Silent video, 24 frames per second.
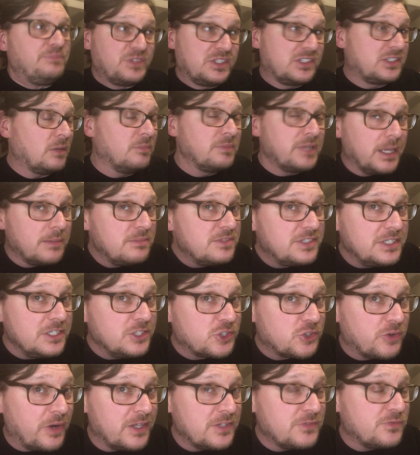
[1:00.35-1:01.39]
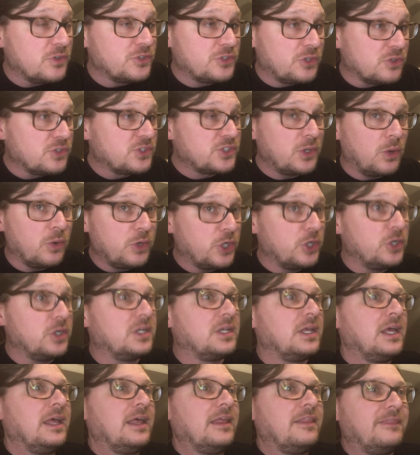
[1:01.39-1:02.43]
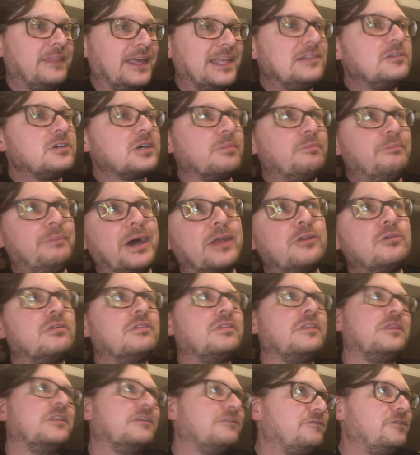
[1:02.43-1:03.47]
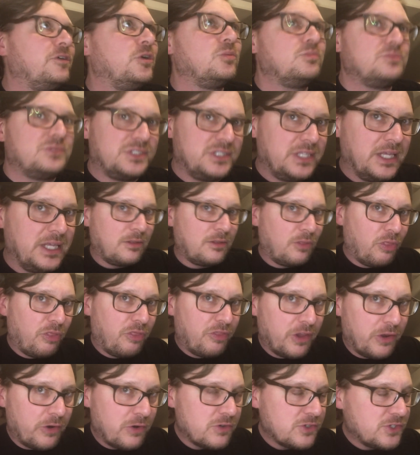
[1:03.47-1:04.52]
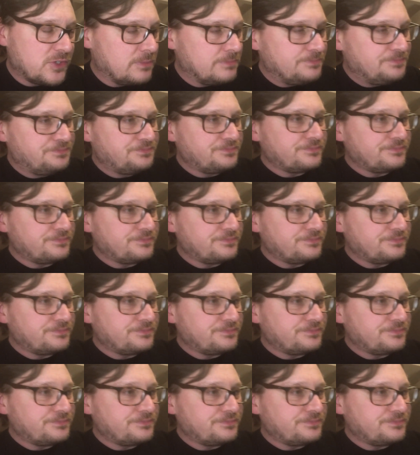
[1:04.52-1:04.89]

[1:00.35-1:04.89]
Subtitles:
Sometimes these transfers are so good, they look better than the films in theaters.